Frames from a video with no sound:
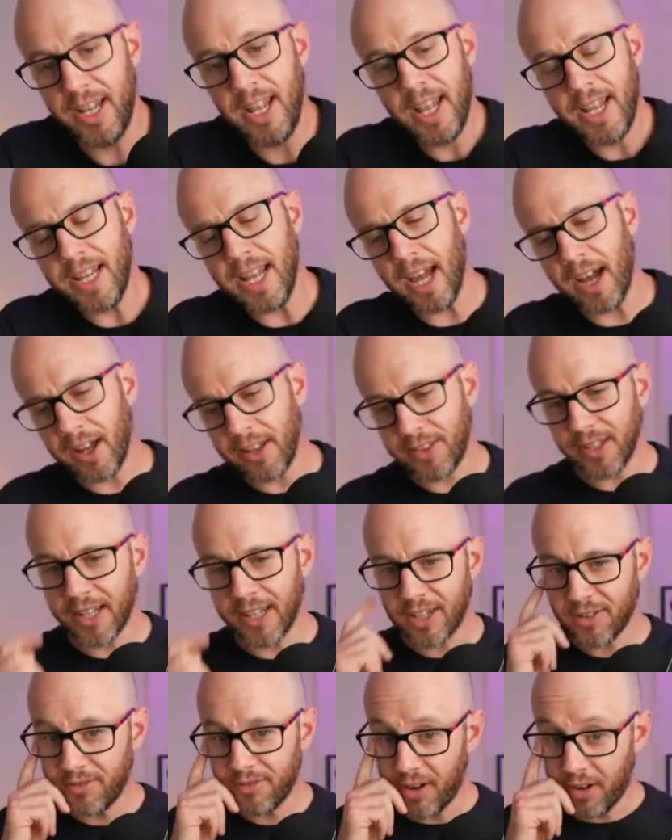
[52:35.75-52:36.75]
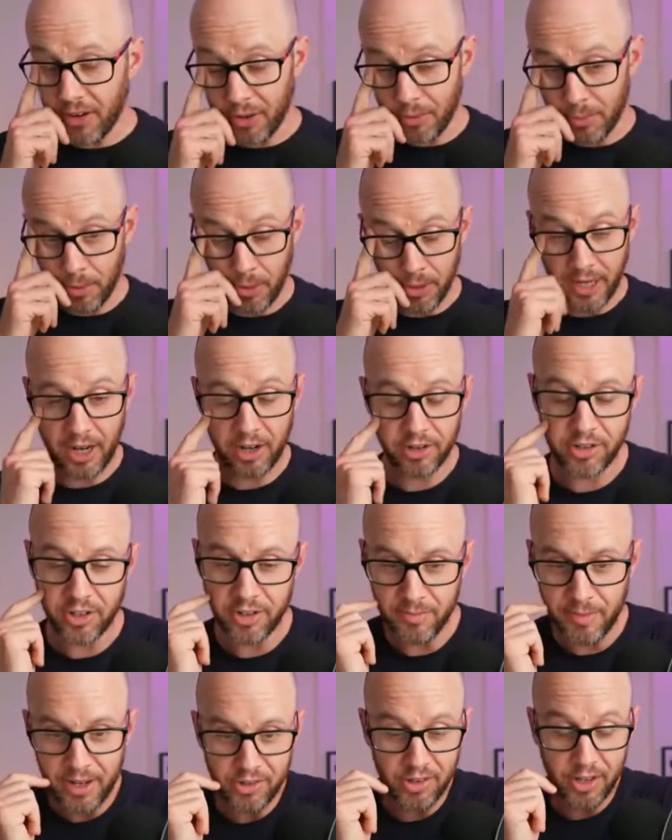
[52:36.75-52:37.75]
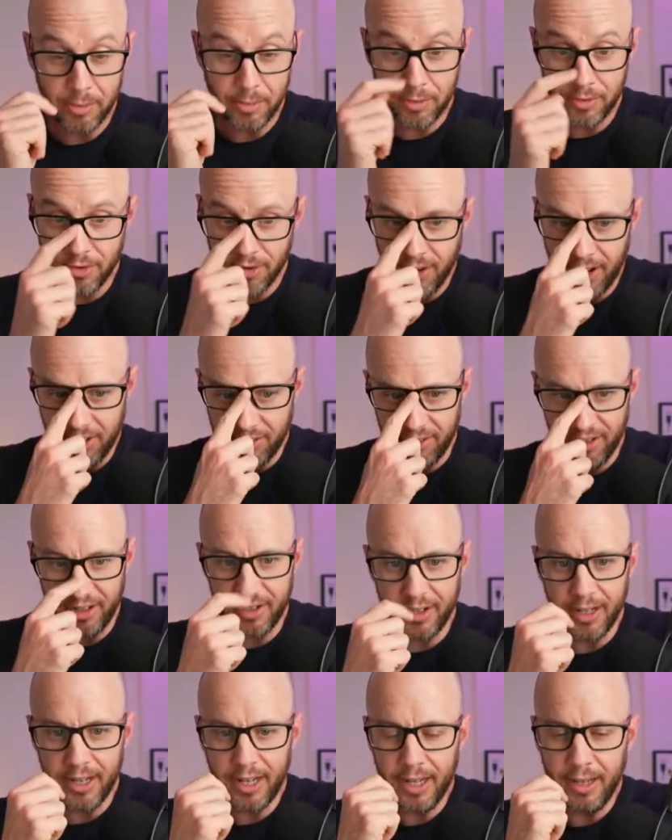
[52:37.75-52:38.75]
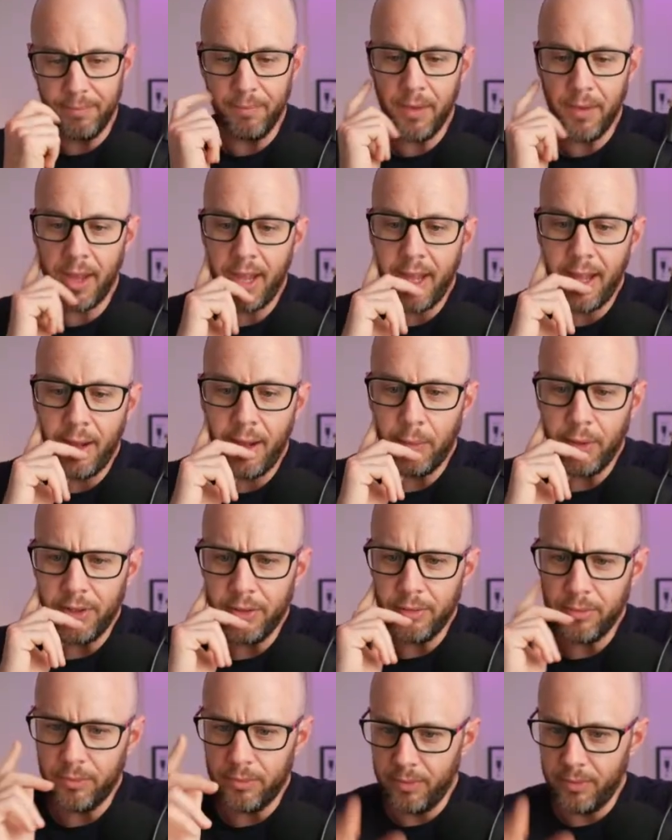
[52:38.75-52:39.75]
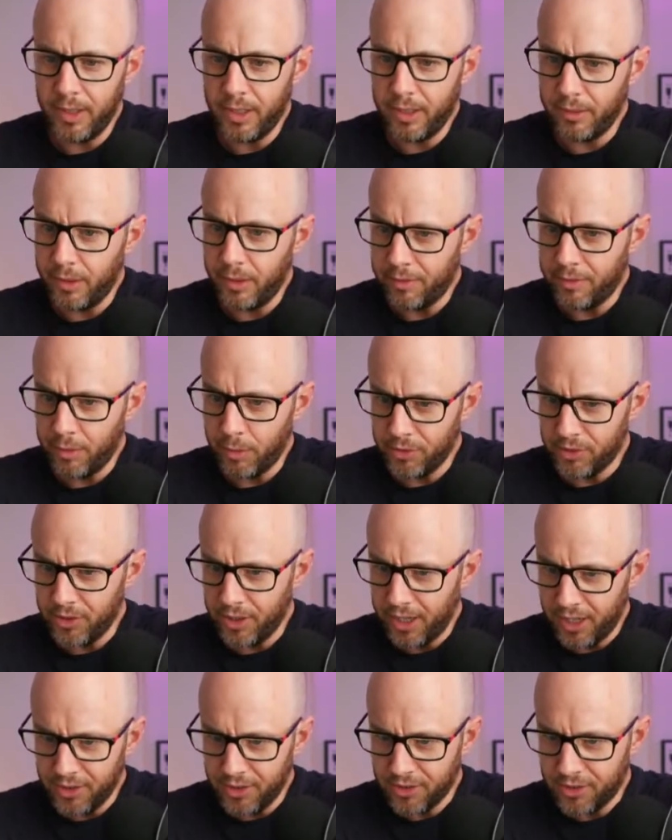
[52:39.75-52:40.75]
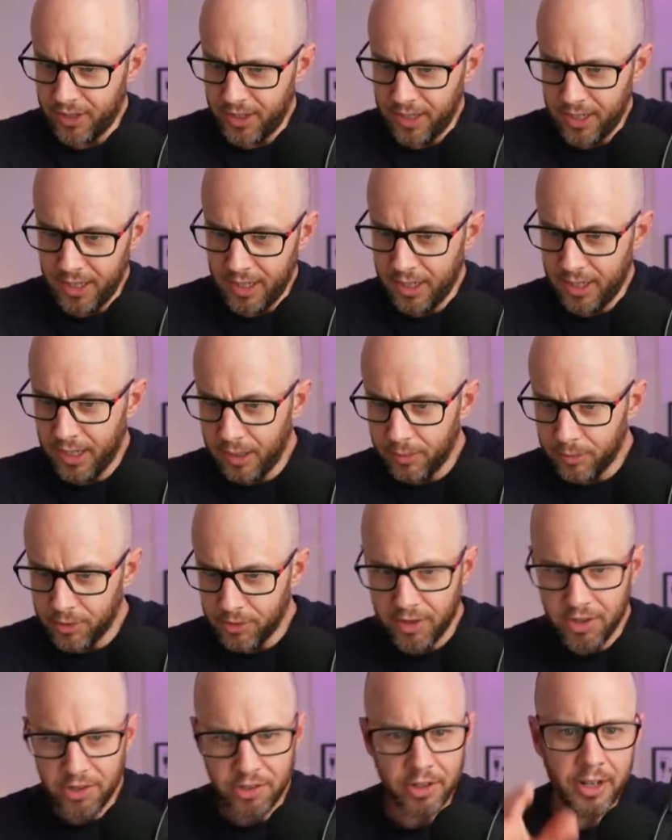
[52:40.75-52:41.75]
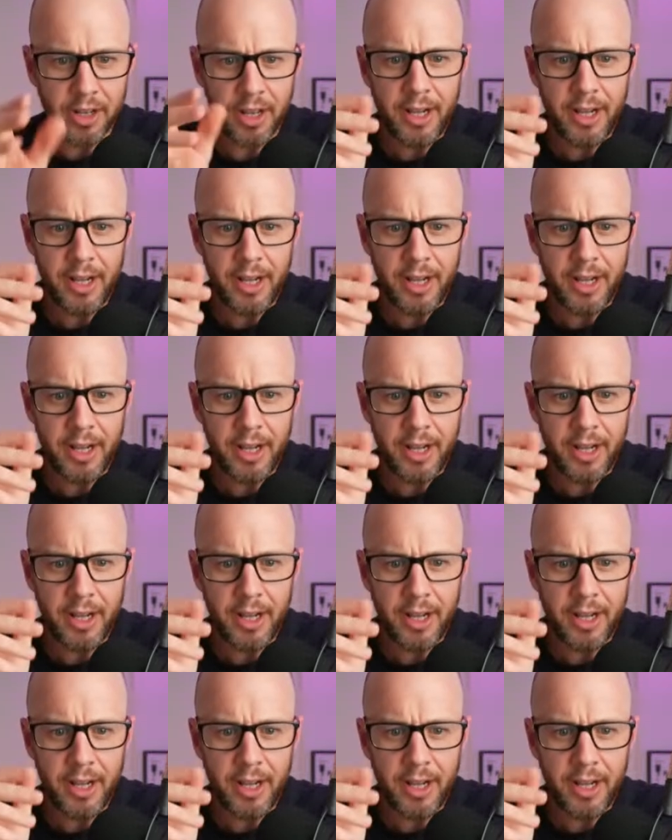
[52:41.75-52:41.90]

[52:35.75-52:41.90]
Yeah, I think that's a very good point. I should have mentioned that before, actually, when whoever it was that asked was it Richard?